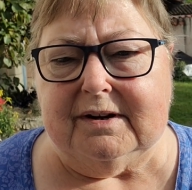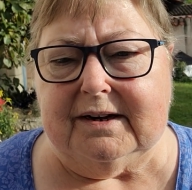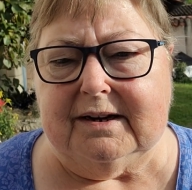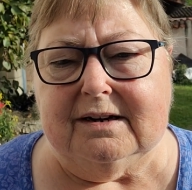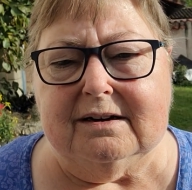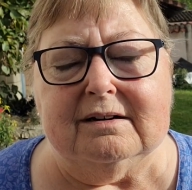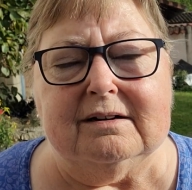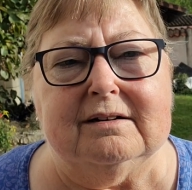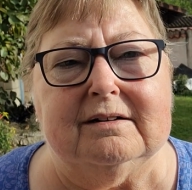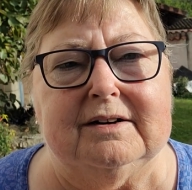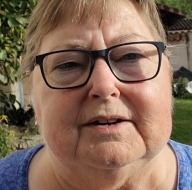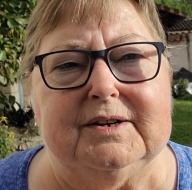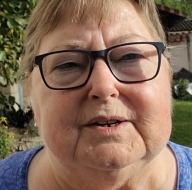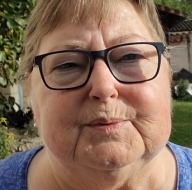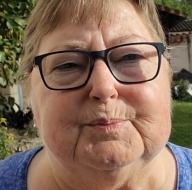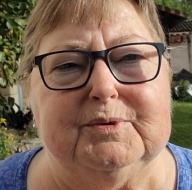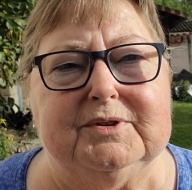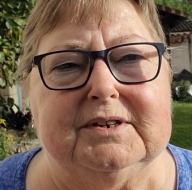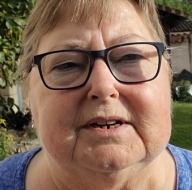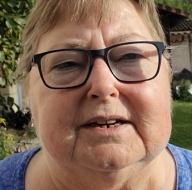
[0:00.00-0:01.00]
guys
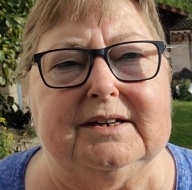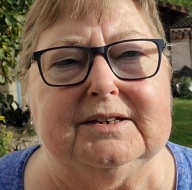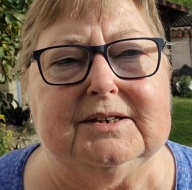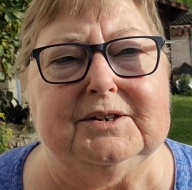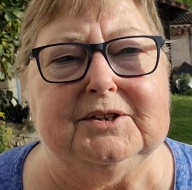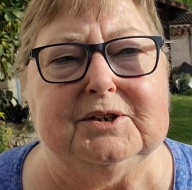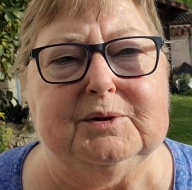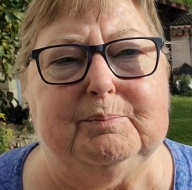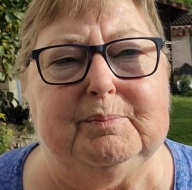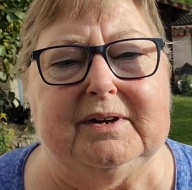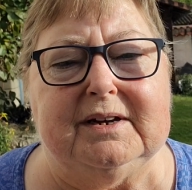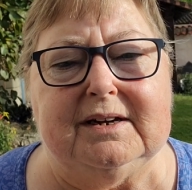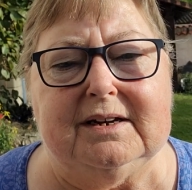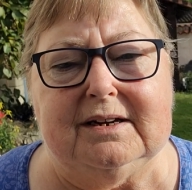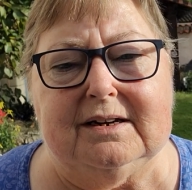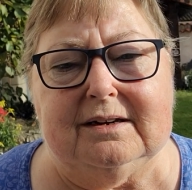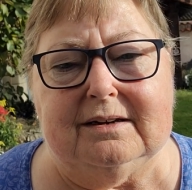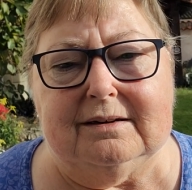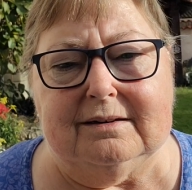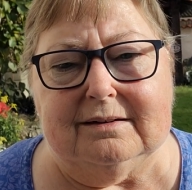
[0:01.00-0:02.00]
pretending to
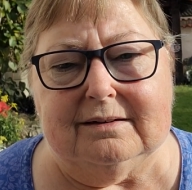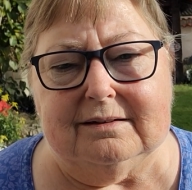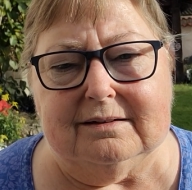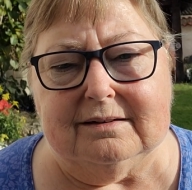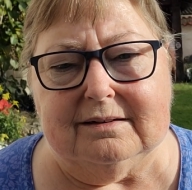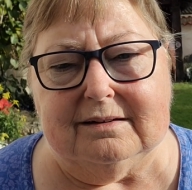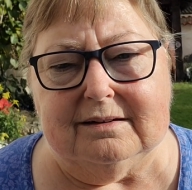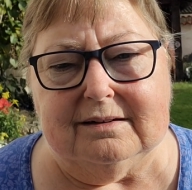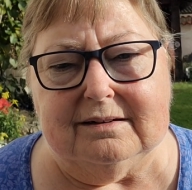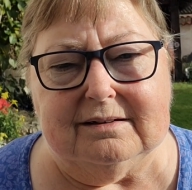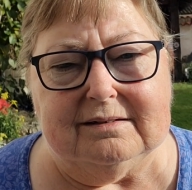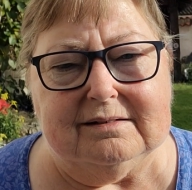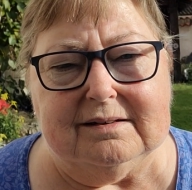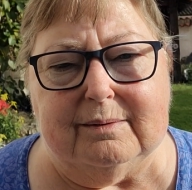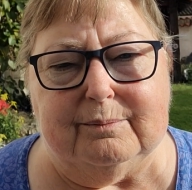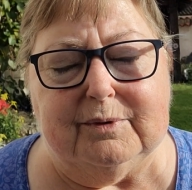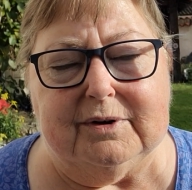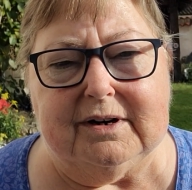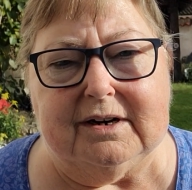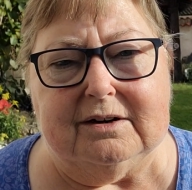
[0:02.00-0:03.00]
be
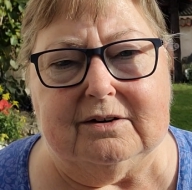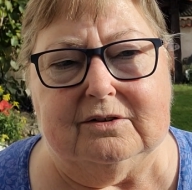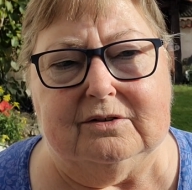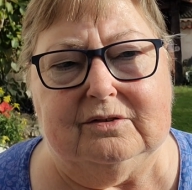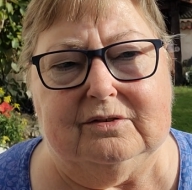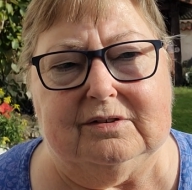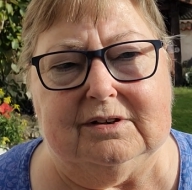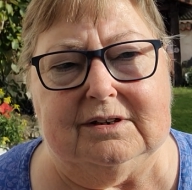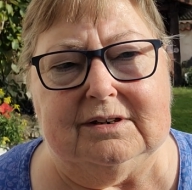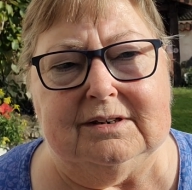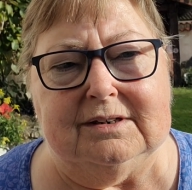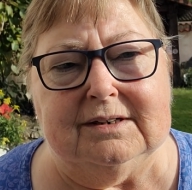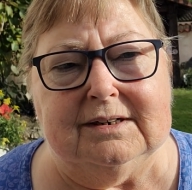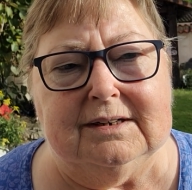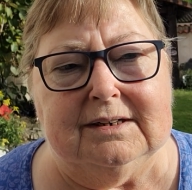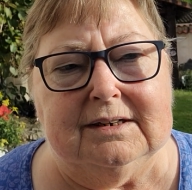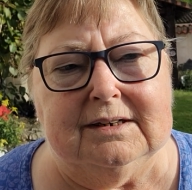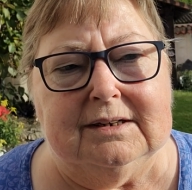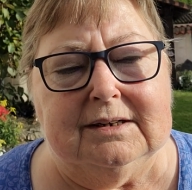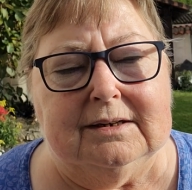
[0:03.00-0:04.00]
someone else, and
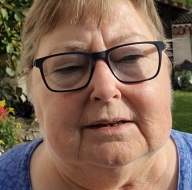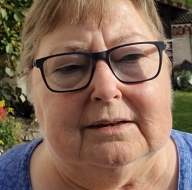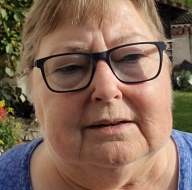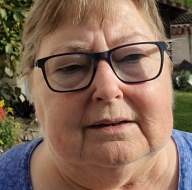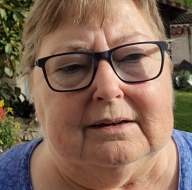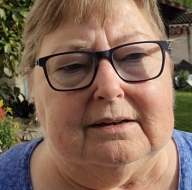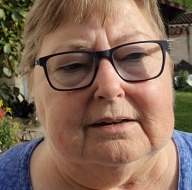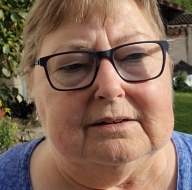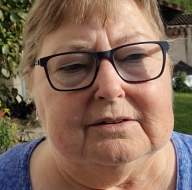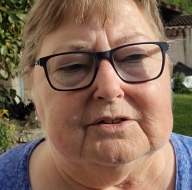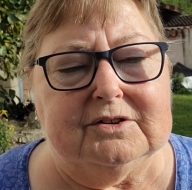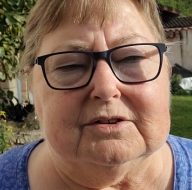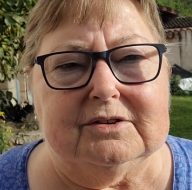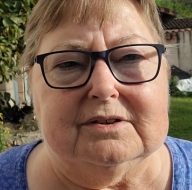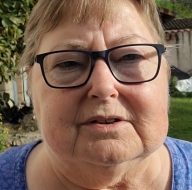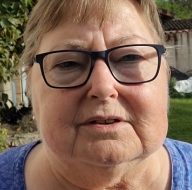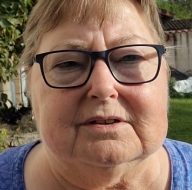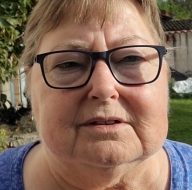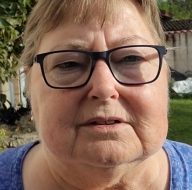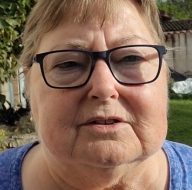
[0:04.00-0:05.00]
I
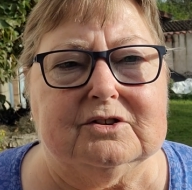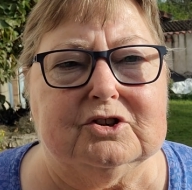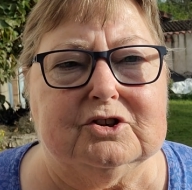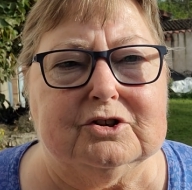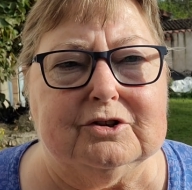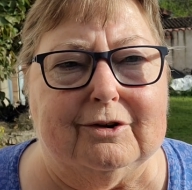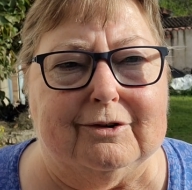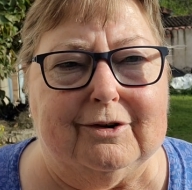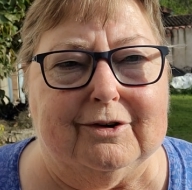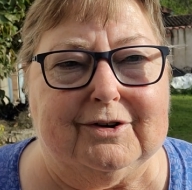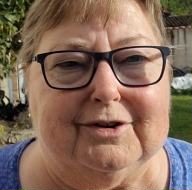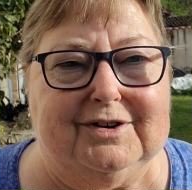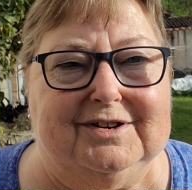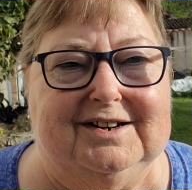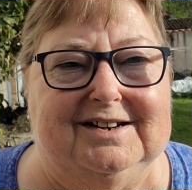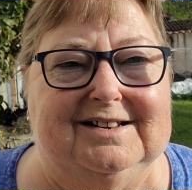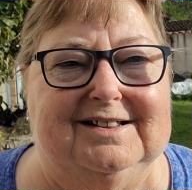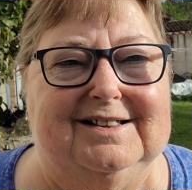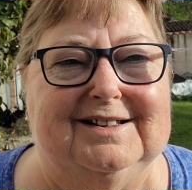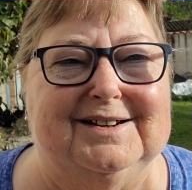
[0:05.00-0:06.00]
just
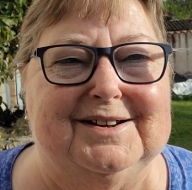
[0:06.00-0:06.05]
shocked.